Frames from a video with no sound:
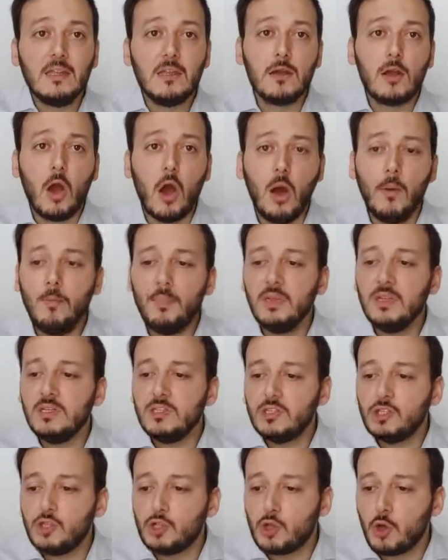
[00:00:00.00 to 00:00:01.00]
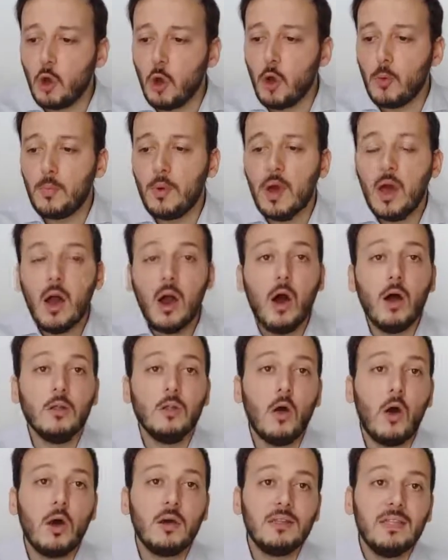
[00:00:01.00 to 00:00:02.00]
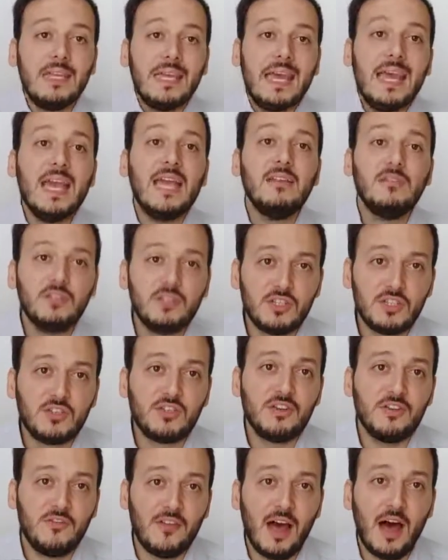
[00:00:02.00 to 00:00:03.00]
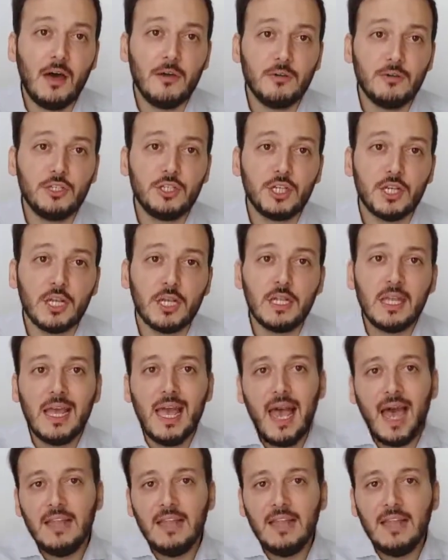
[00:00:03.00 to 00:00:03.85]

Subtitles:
the company's scope along the industry value chain.